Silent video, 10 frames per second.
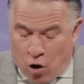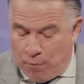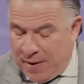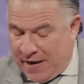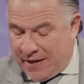
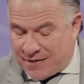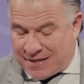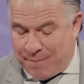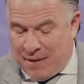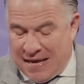
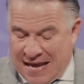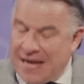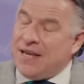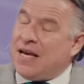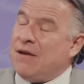obedience can be
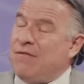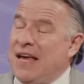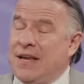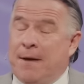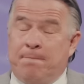
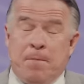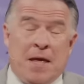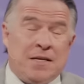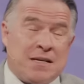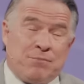inconvenient.
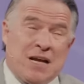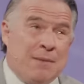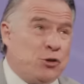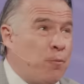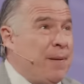
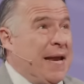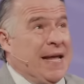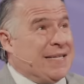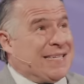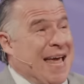Sometimes obedience